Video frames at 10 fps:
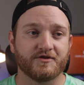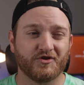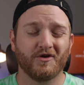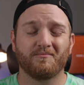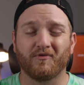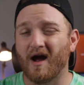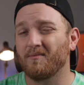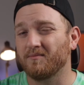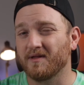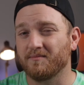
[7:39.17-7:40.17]
could
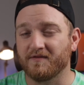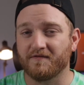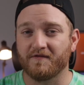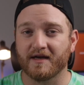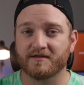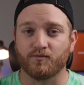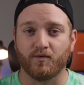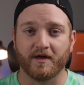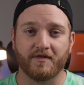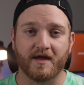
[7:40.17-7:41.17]
probably be fixed with